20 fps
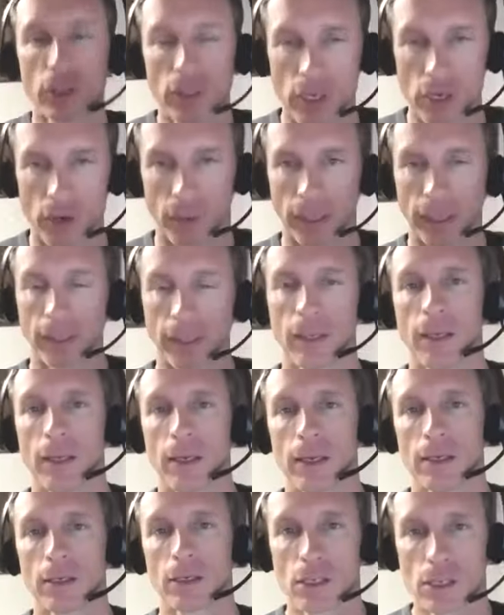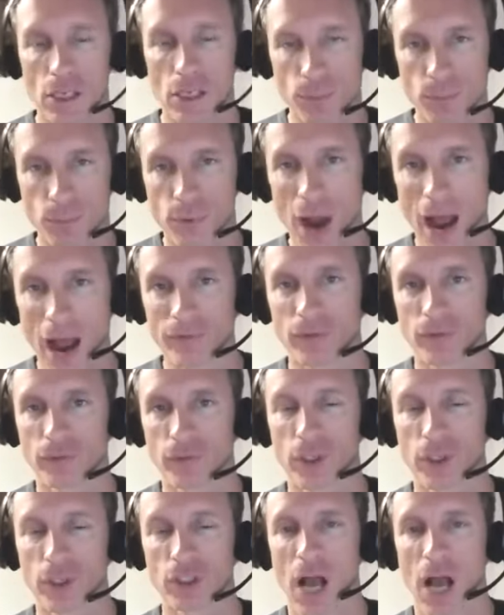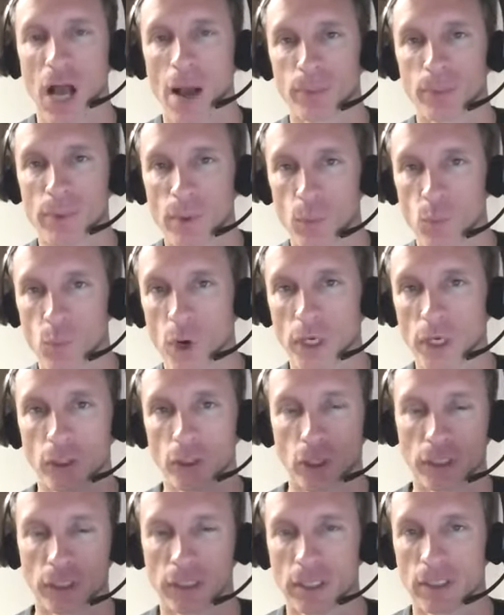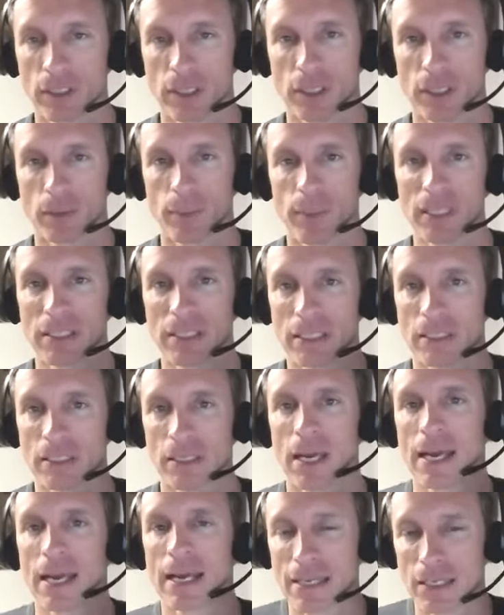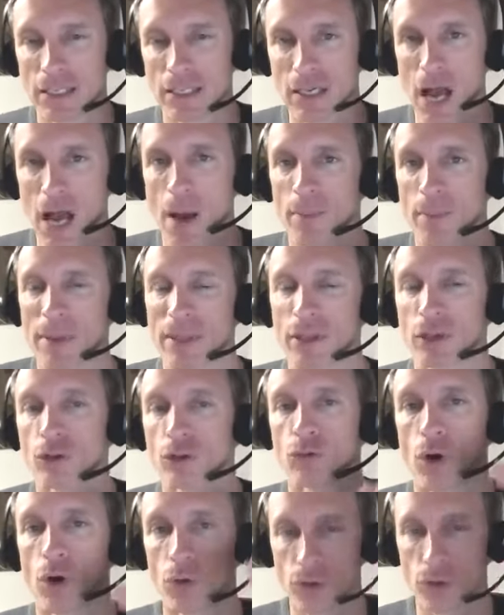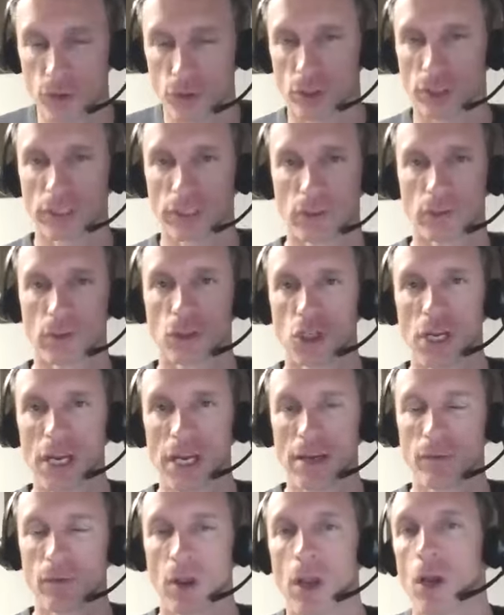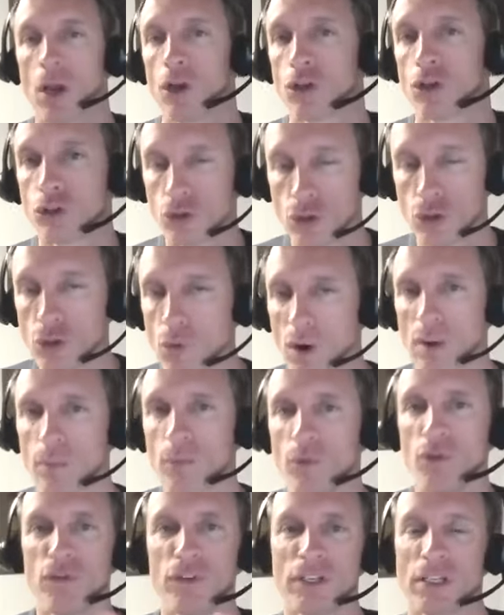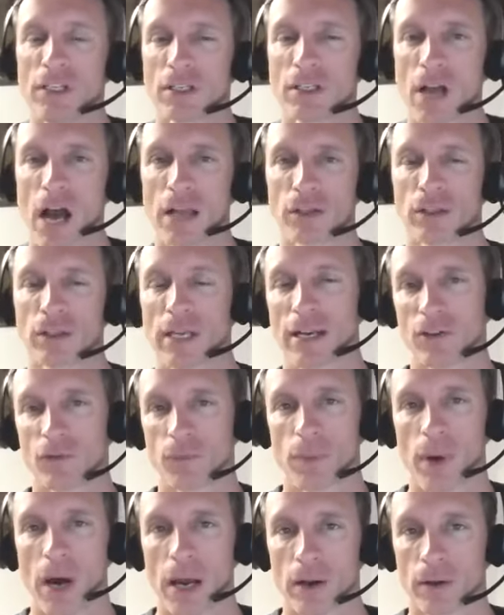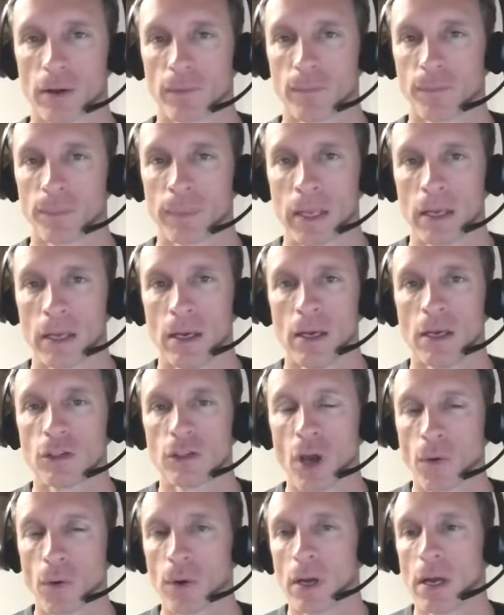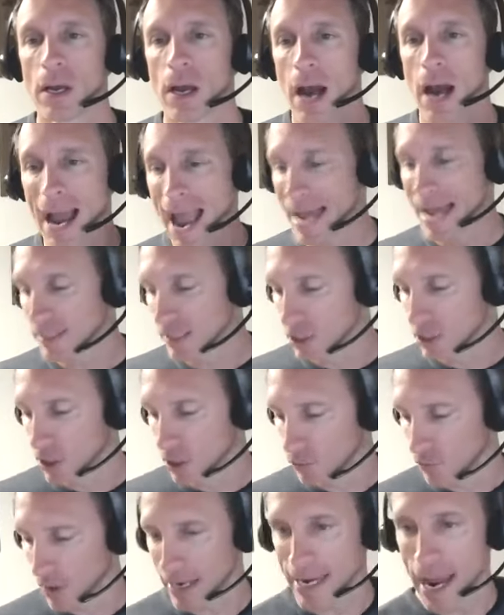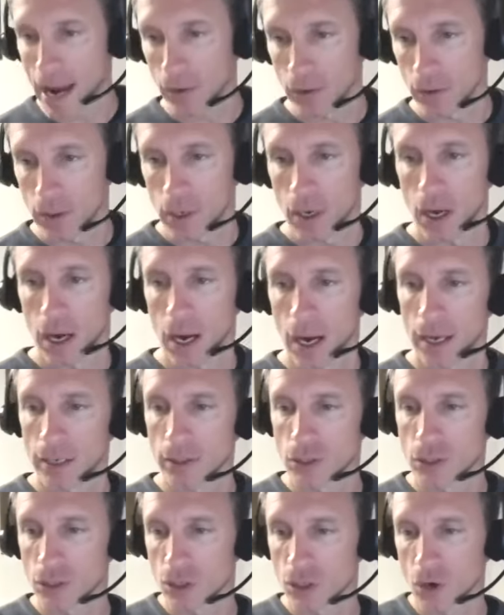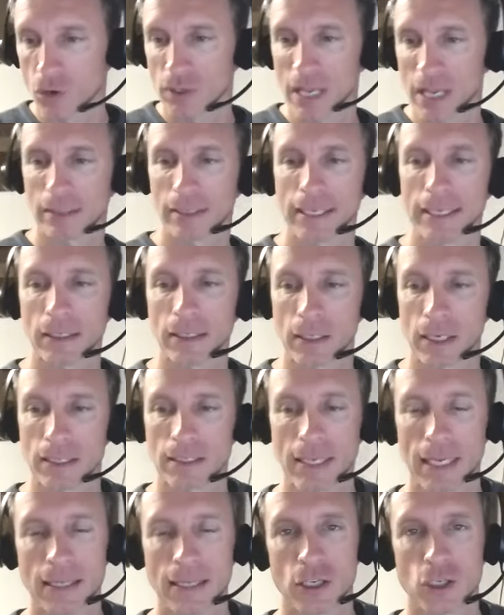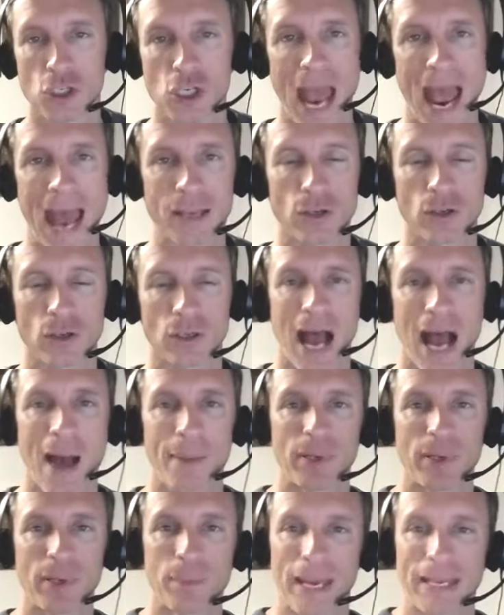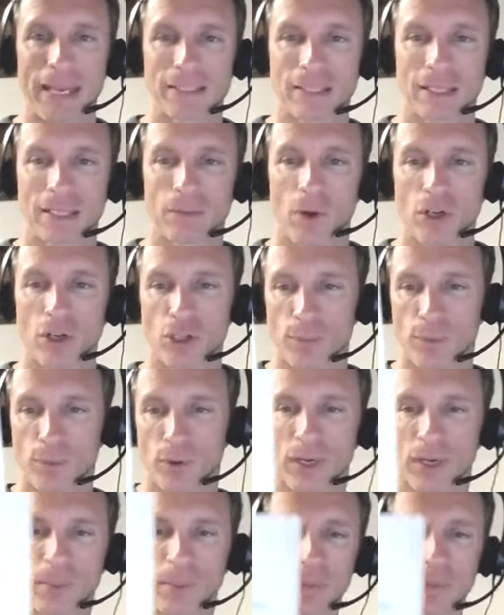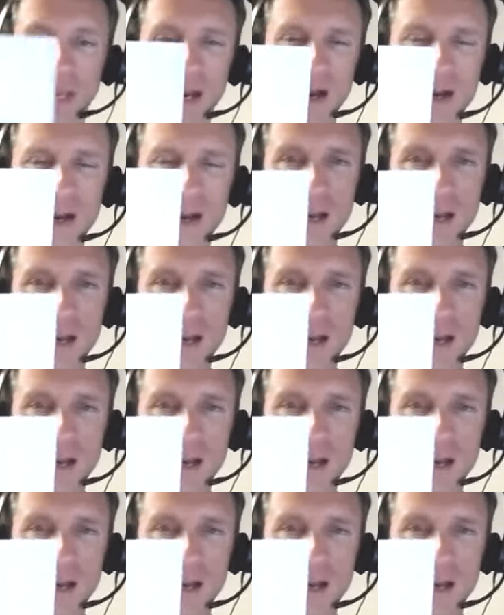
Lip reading: doing? Does Profit First complement where you're looking to see your business? Does it complement the growth you're looking to achieve? Do you want to move into this consultative model? So I ask that you go right now, just go to that link. It's in the chat. You can copy and paste it. Why don't you put it up there